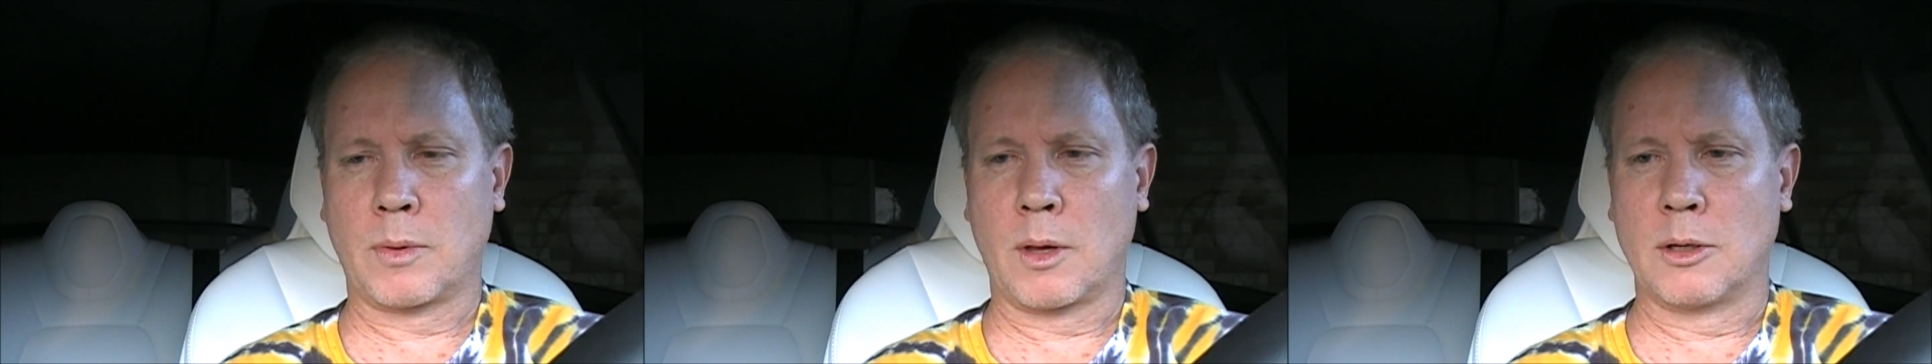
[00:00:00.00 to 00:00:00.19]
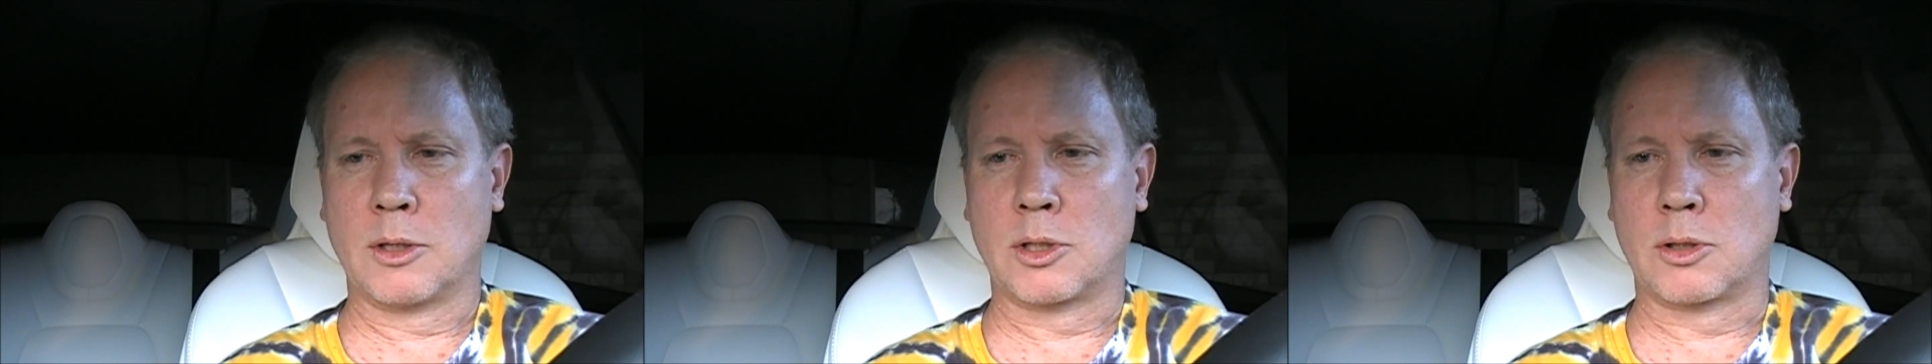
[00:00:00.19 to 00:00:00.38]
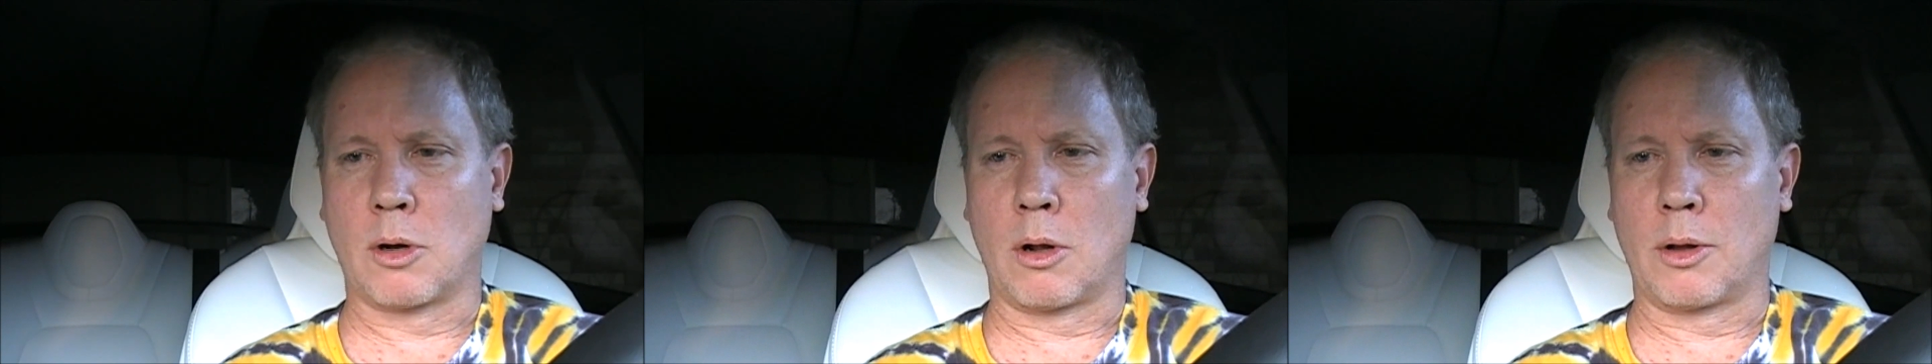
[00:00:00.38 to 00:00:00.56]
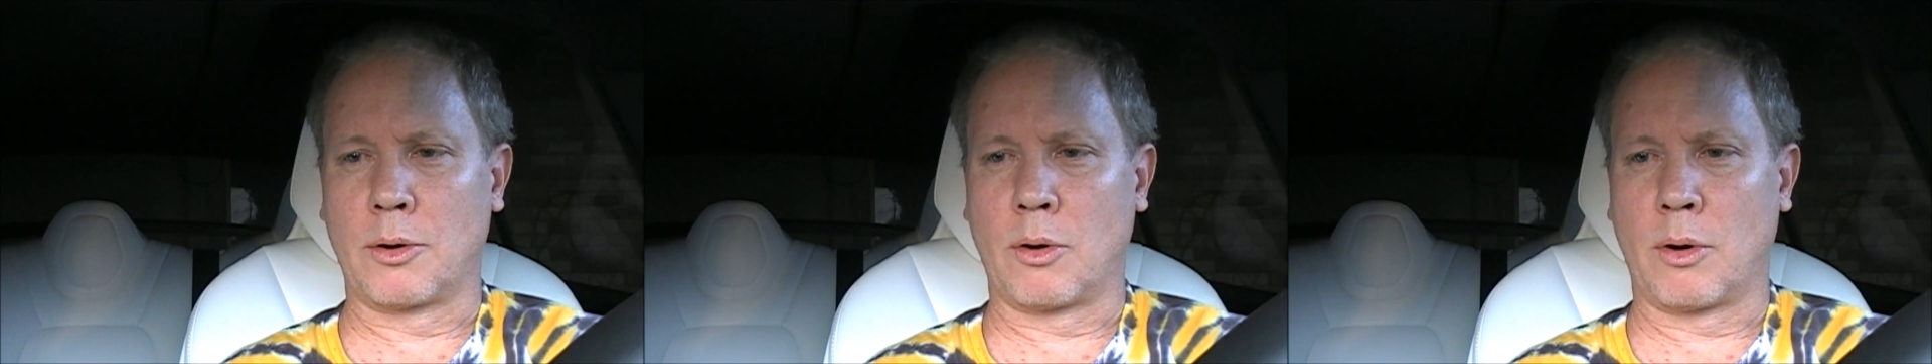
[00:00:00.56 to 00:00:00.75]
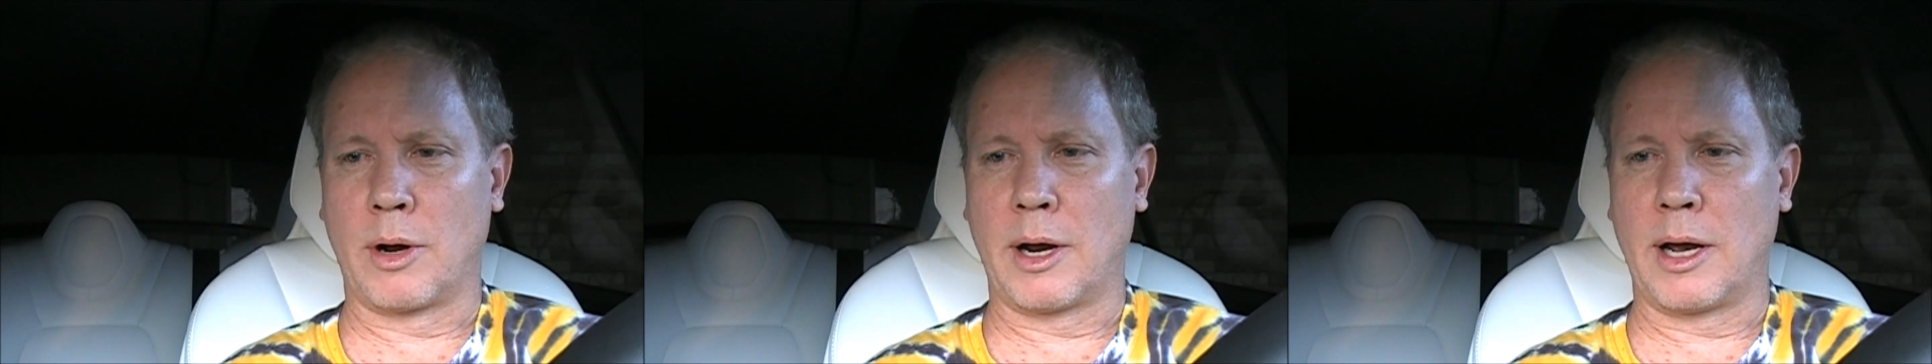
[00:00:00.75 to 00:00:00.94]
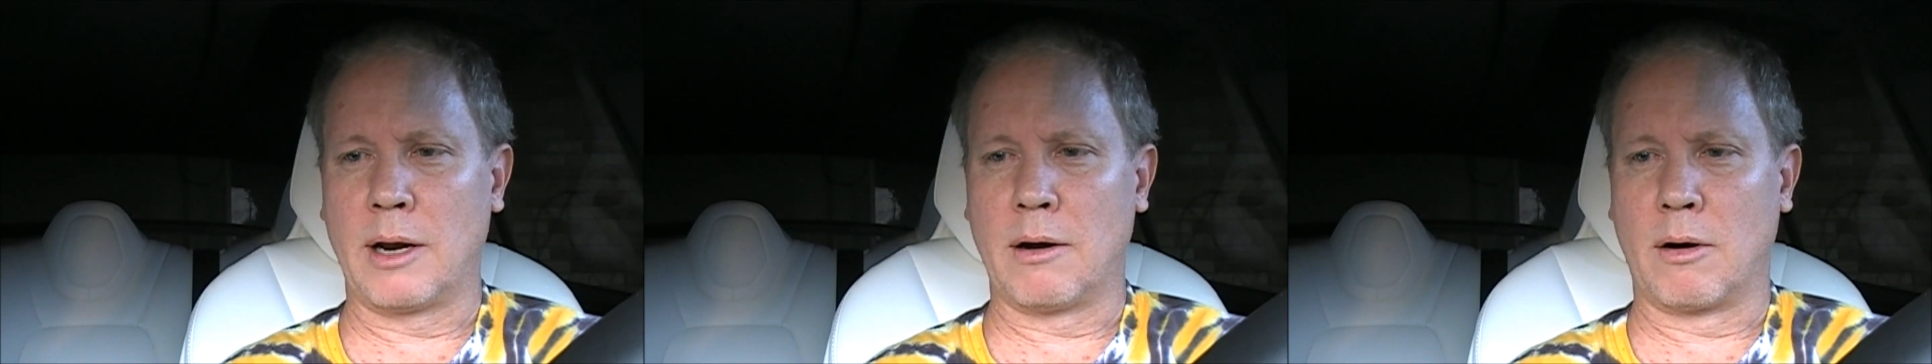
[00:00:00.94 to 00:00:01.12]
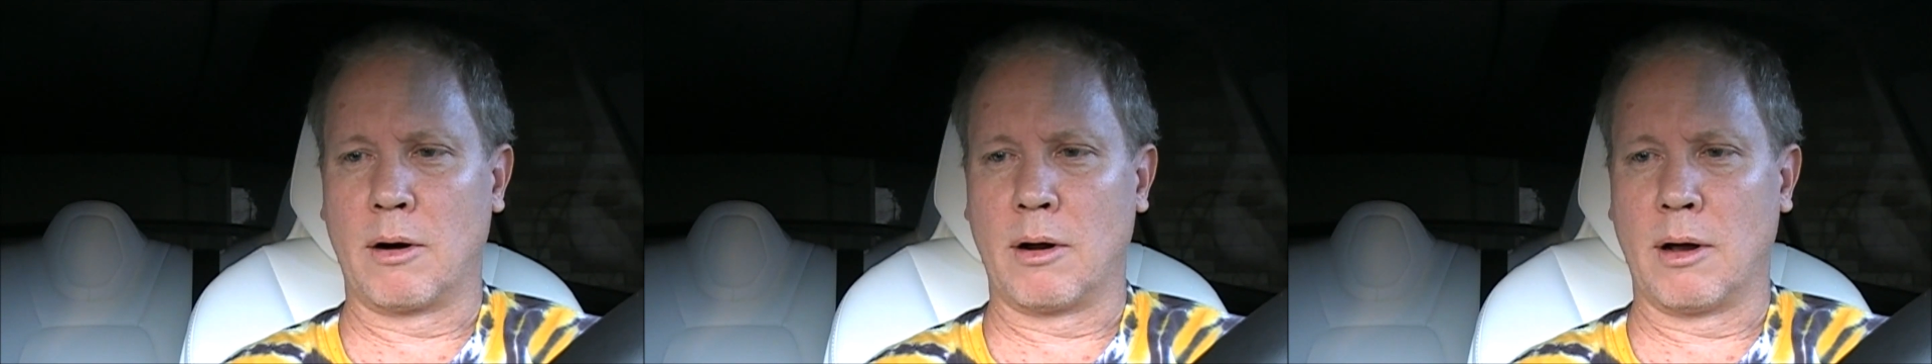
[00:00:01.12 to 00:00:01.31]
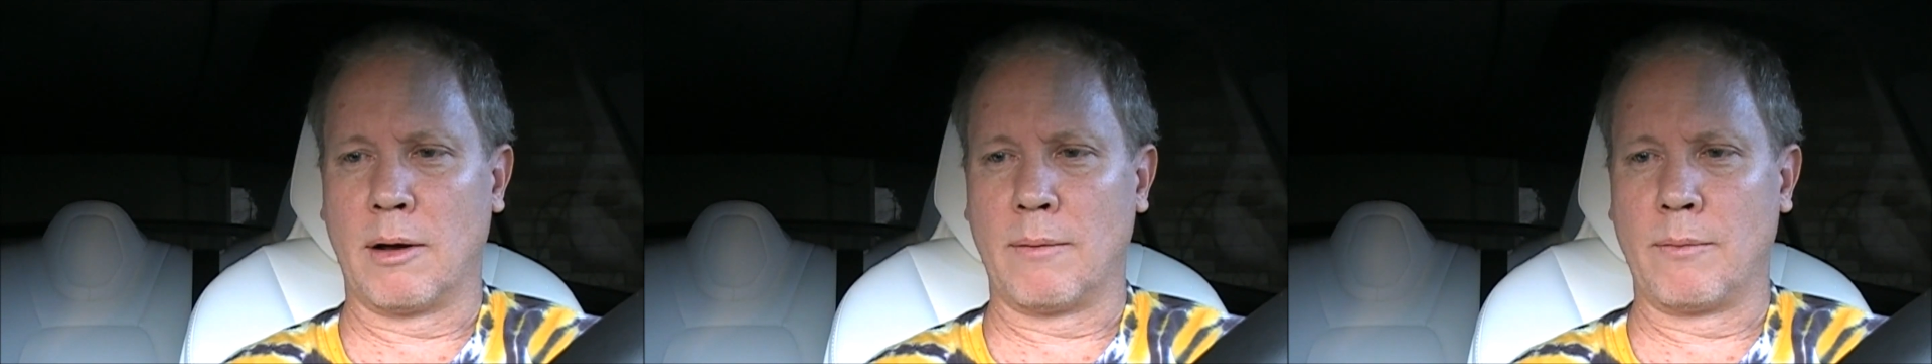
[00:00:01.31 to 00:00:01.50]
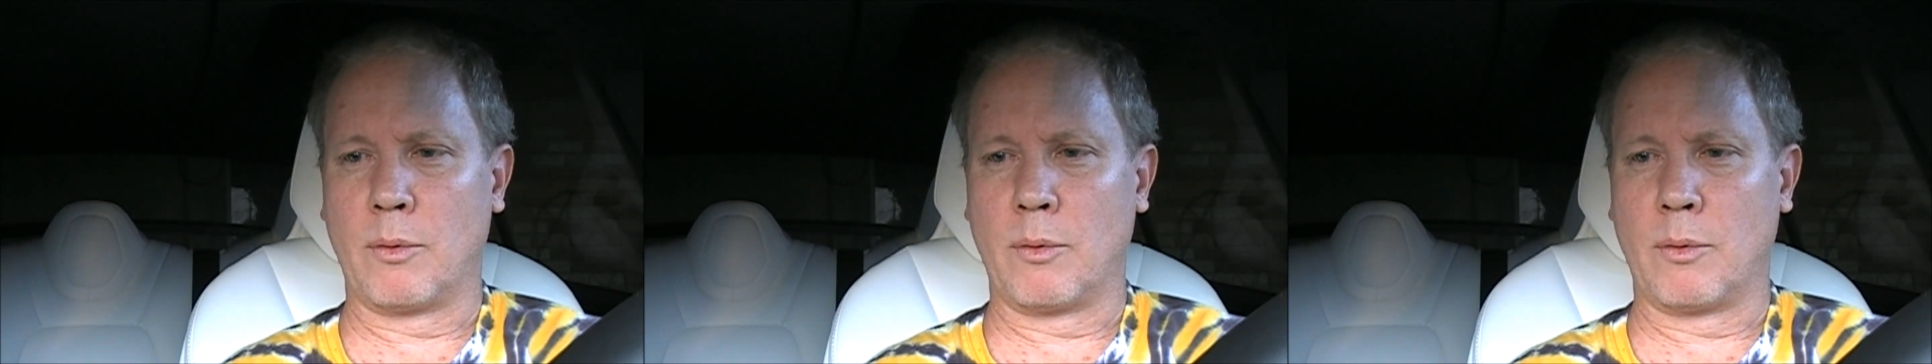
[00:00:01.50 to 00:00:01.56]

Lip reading: solenoid or a